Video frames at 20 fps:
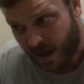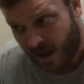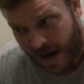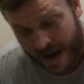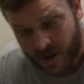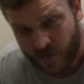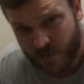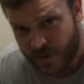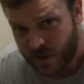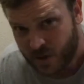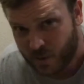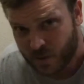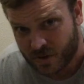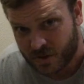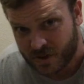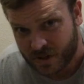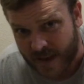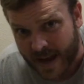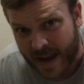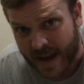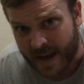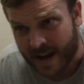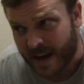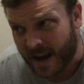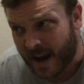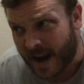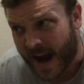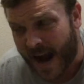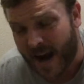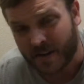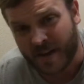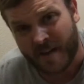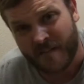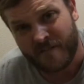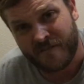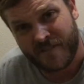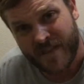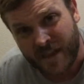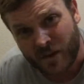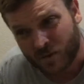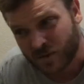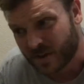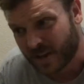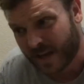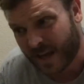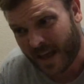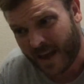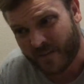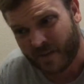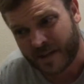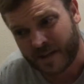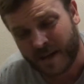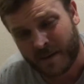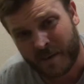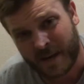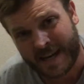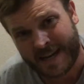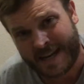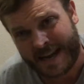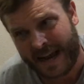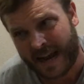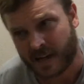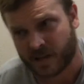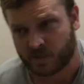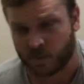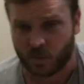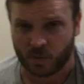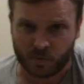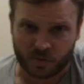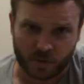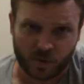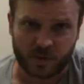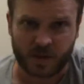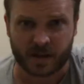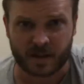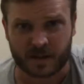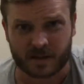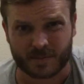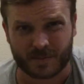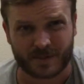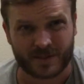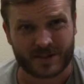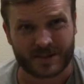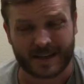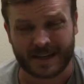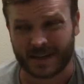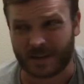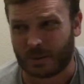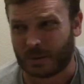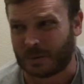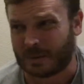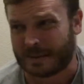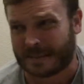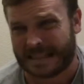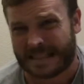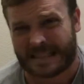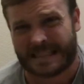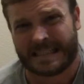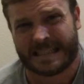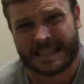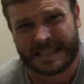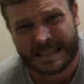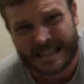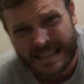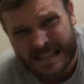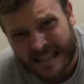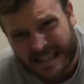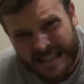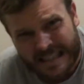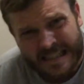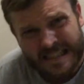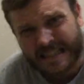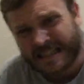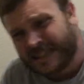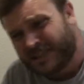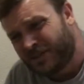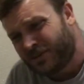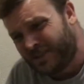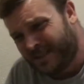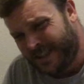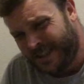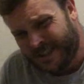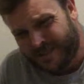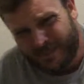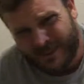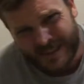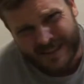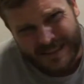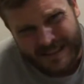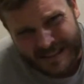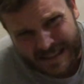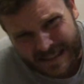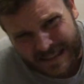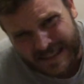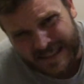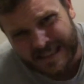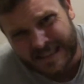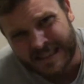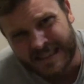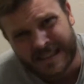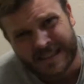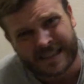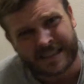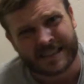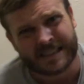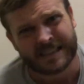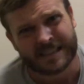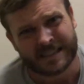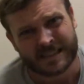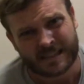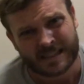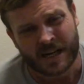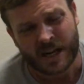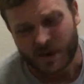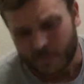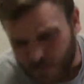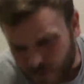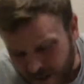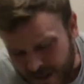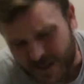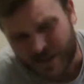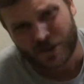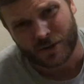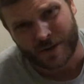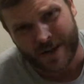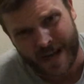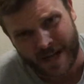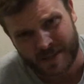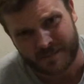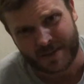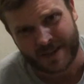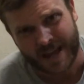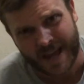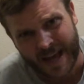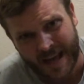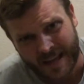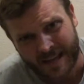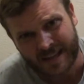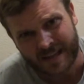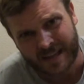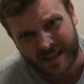I don't think you understand how that feels. Like, every time I get asked, well, do you think this person? I go, don't ask me that. Please don't ask me that.